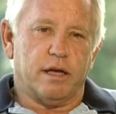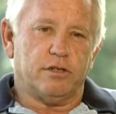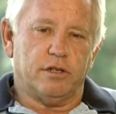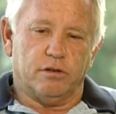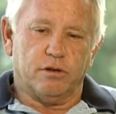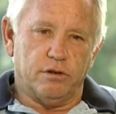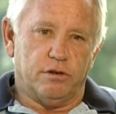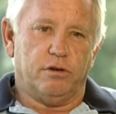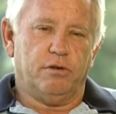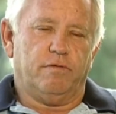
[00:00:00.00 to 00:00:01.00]
I still
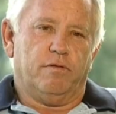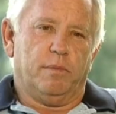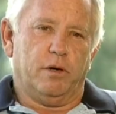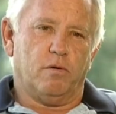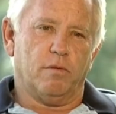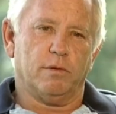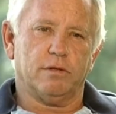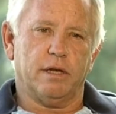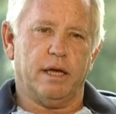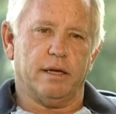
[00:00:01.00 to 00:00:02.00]
couldn't do it from a normal
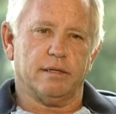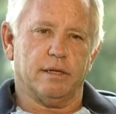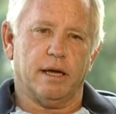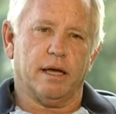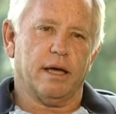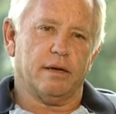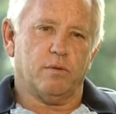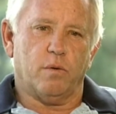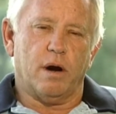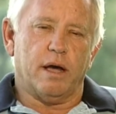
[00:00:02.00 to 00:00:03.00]
stance. And I got
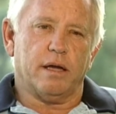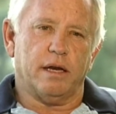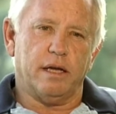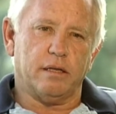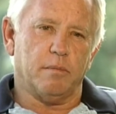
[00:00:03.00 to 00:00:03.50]
to where I could hit the